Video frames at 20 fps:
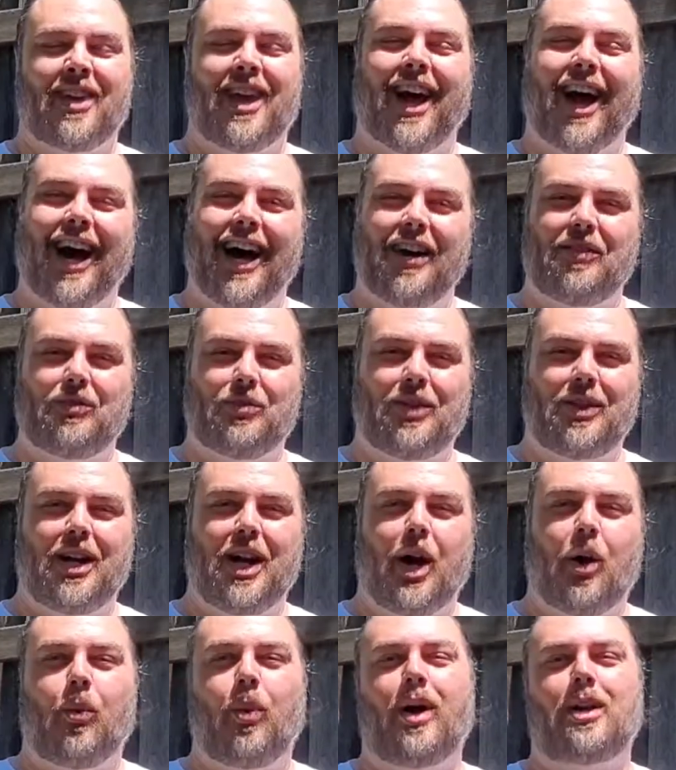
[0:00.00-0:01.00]
Hi everyone,
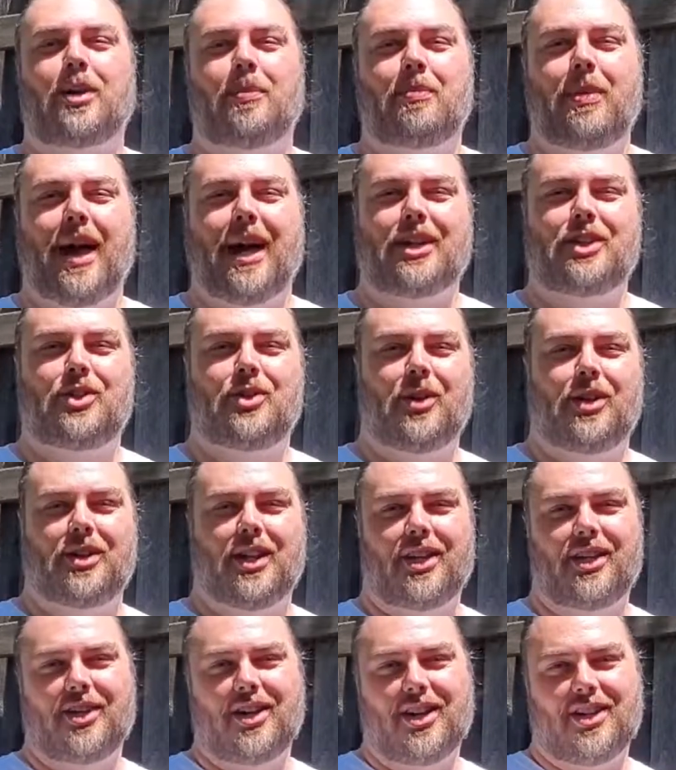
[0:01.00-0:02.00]
welcome back to
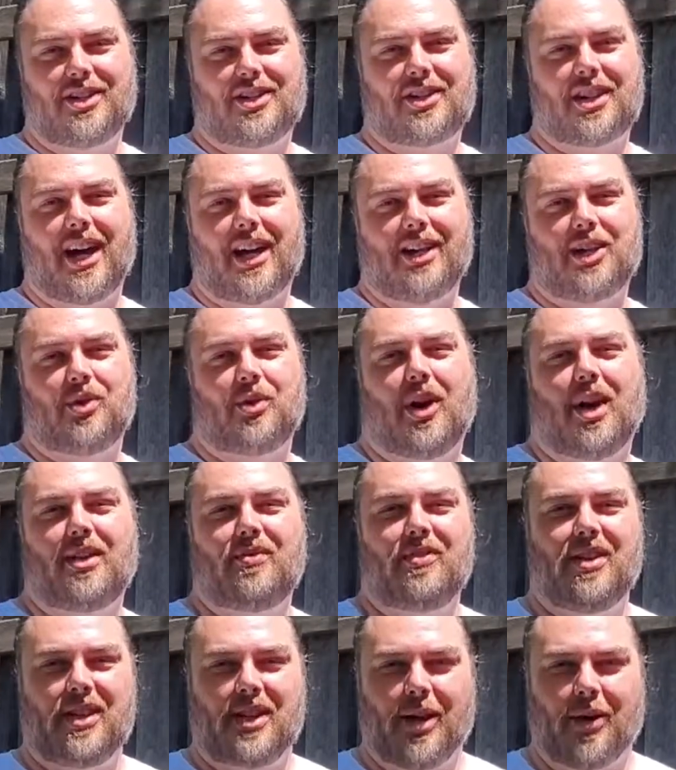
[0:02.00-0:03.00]
another Scotty Karate
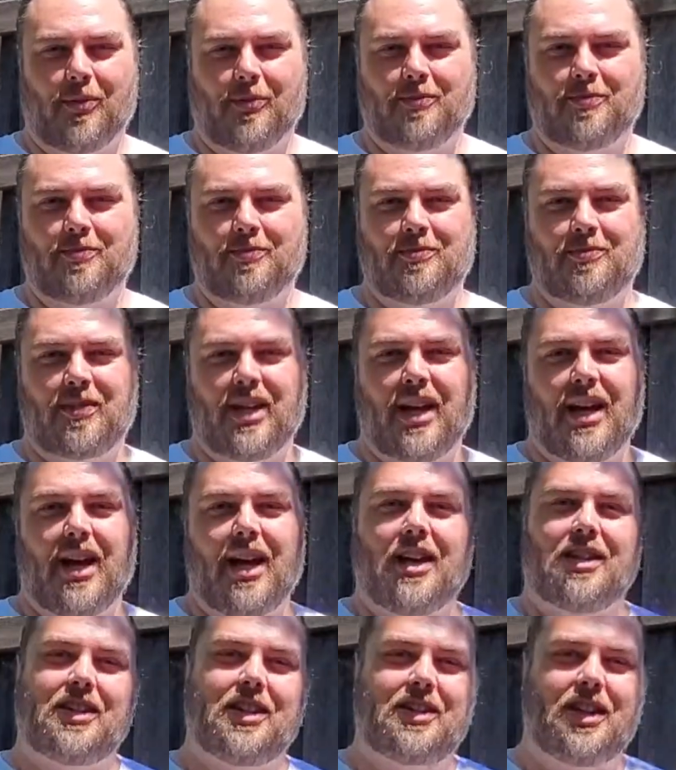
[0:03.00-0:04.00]
video.
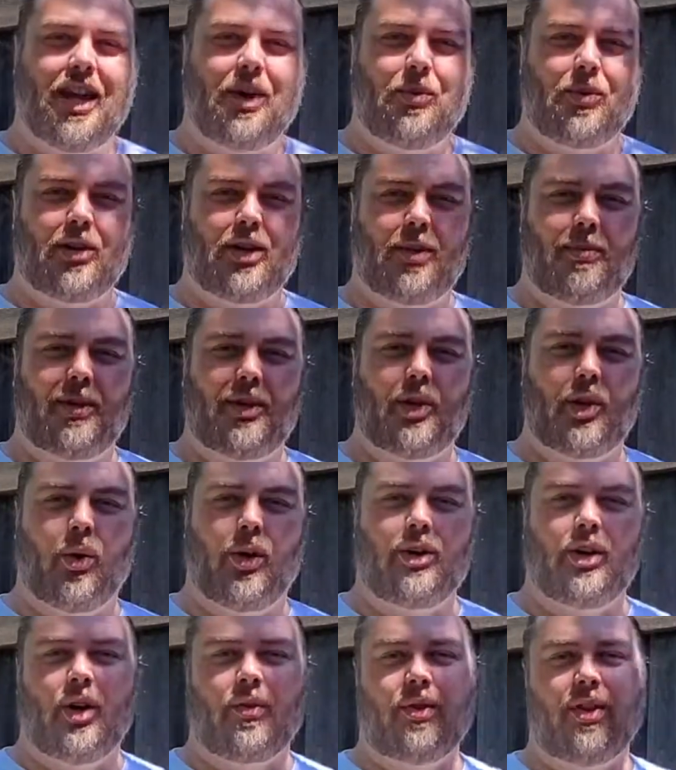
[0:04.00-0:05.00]
Today we're going to be
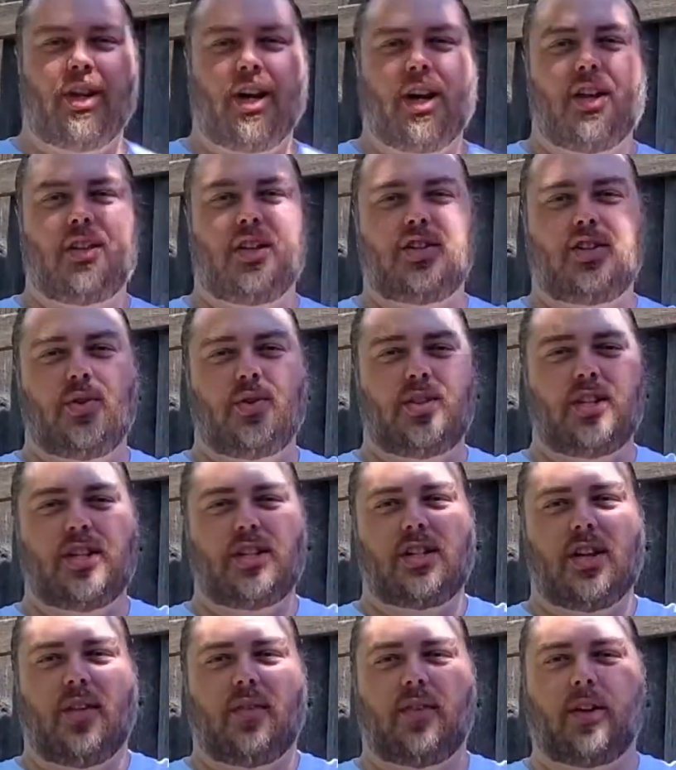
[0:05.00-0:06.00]
going over the
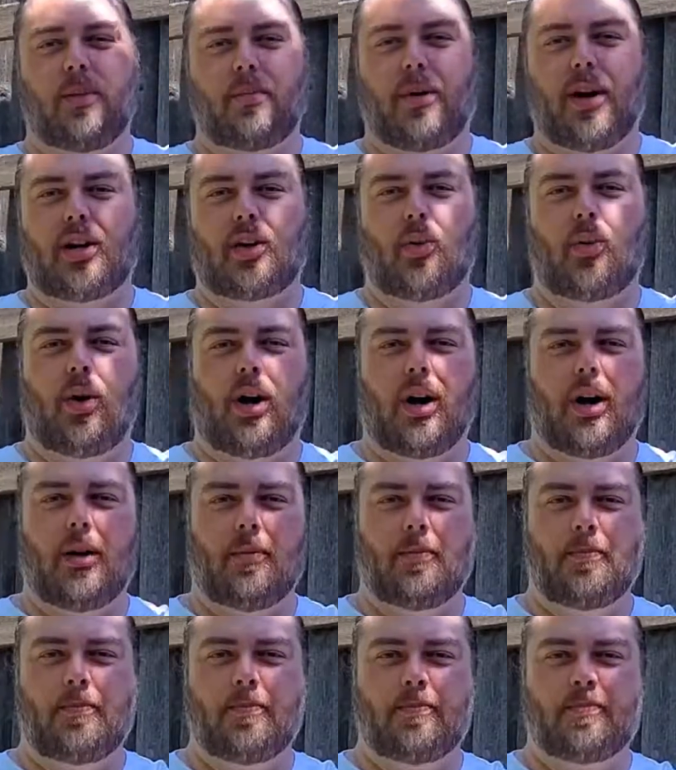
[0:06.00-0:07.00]
uses for the Makiwara.
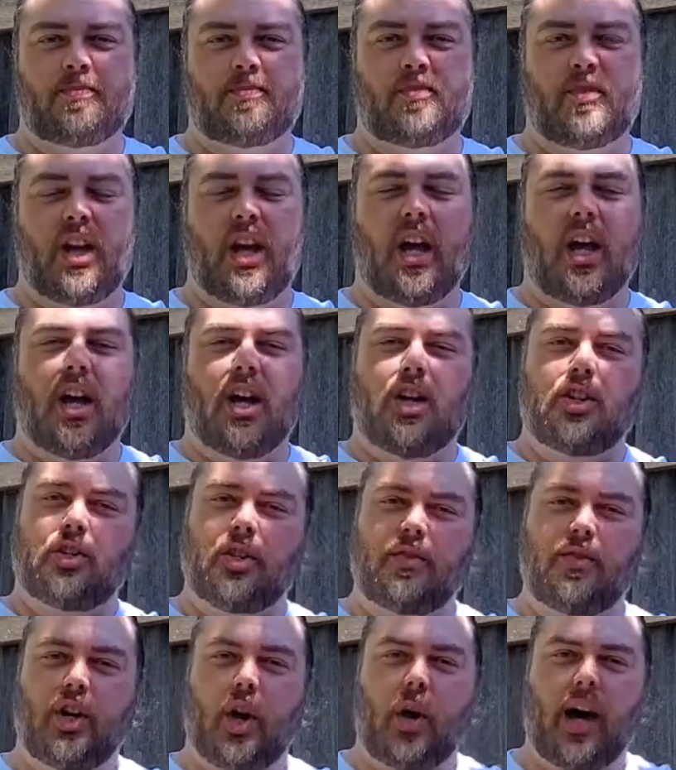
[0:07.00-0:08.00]
So
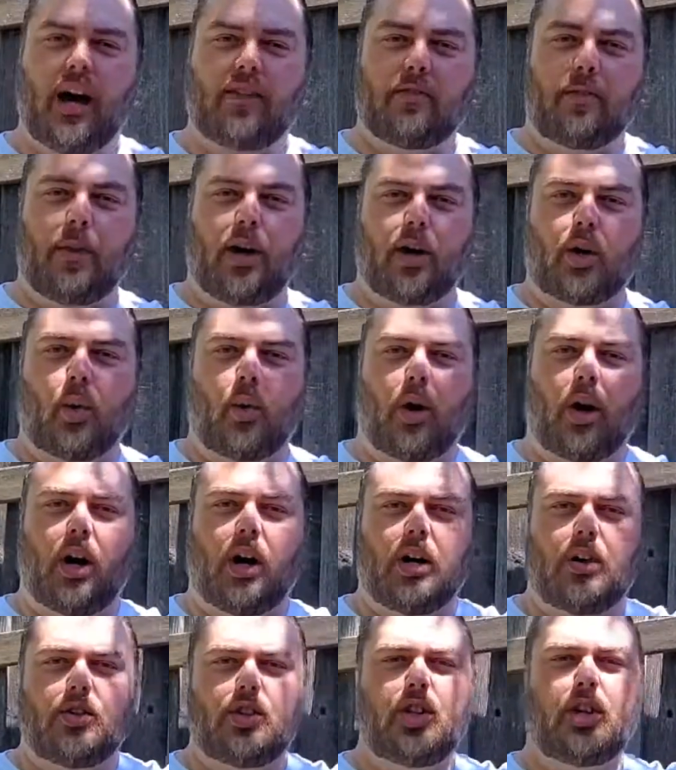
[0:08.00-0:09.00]
if you don't have a
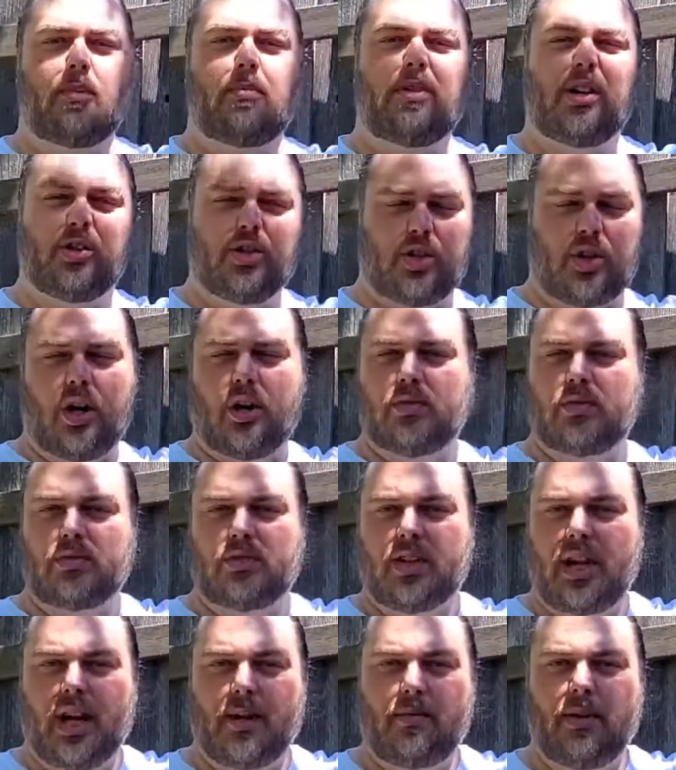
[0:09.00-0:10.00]
Makiwara, you can build your own,
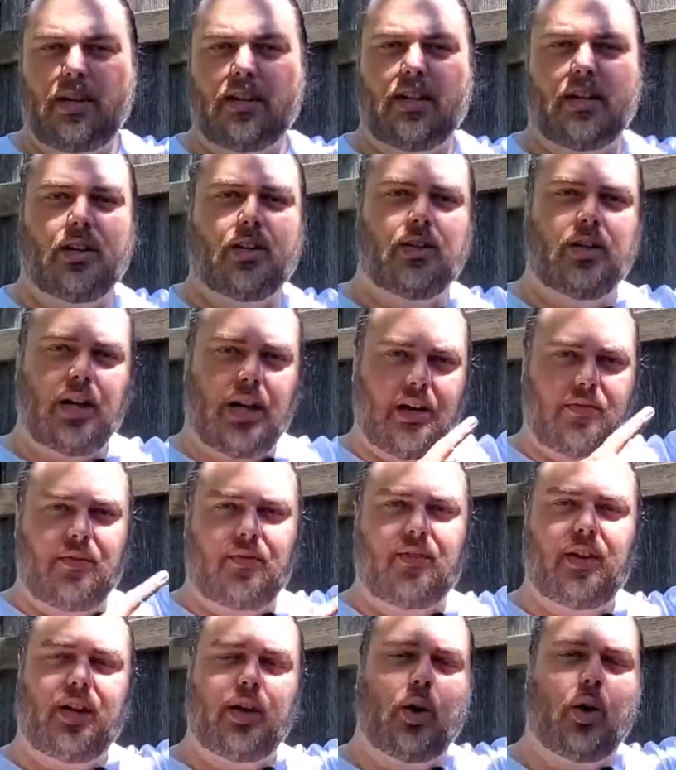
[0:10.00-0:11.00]
not a big deal. I have a
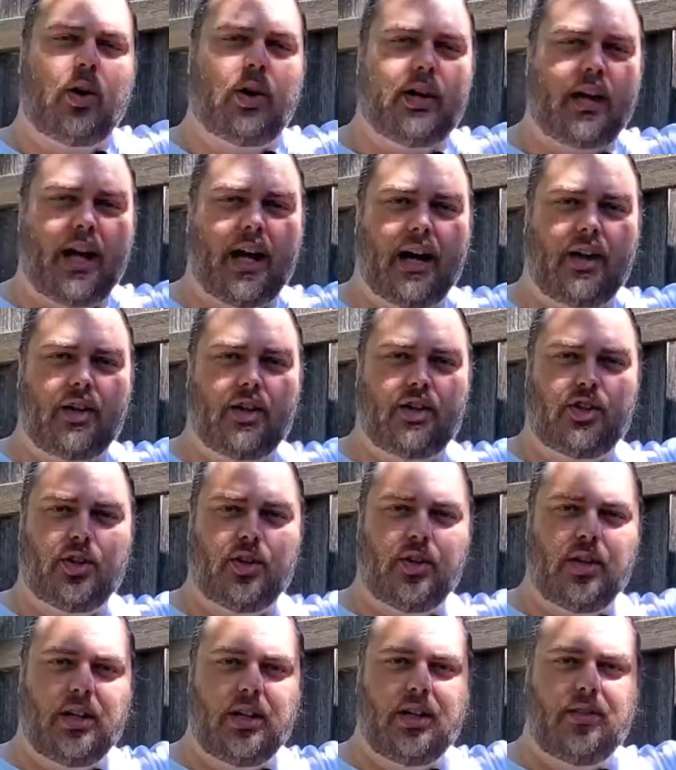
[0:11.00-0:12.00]
video on how to do
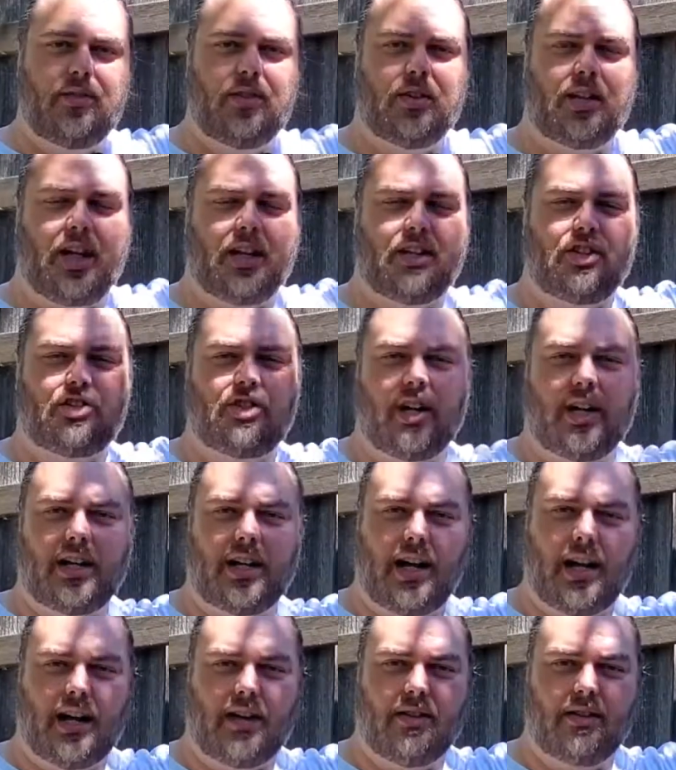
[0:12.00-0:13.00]
it if you'd like to check it
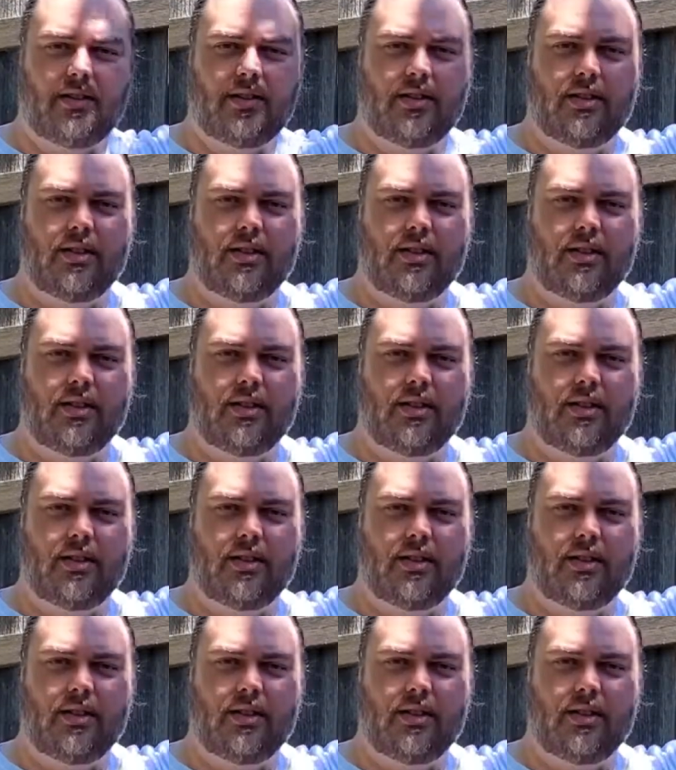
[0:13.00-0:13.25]
out.